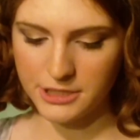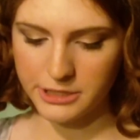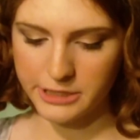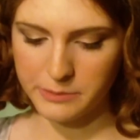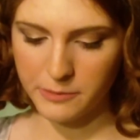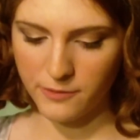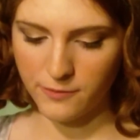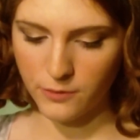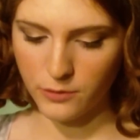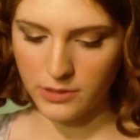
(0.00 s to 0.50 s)
years
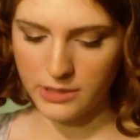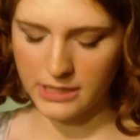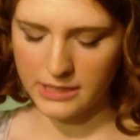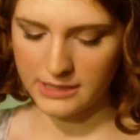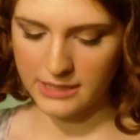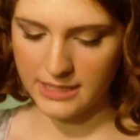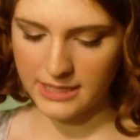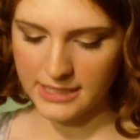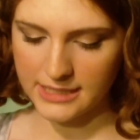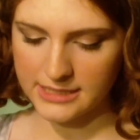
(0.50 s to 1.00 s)
before the
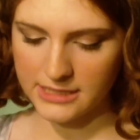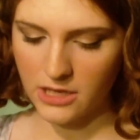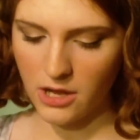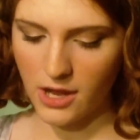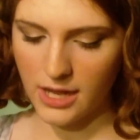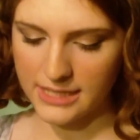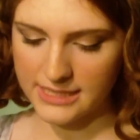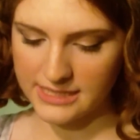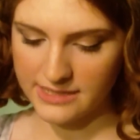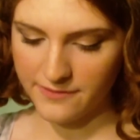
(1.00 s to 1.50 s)
thing is
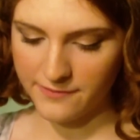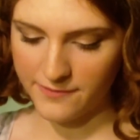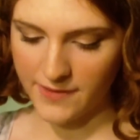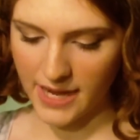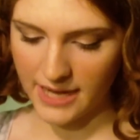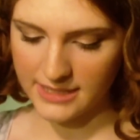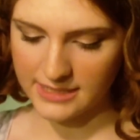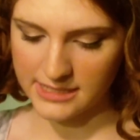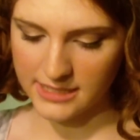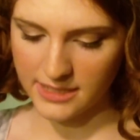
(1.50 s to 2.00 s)

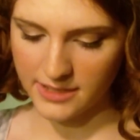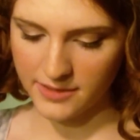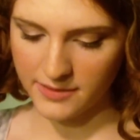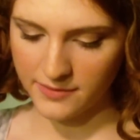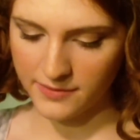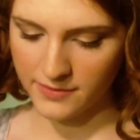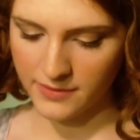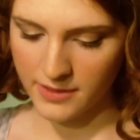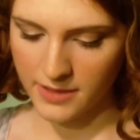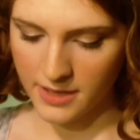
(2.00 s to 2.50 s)

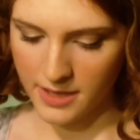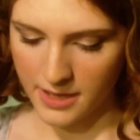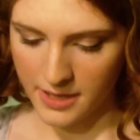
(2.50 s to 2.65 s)
cost-effective.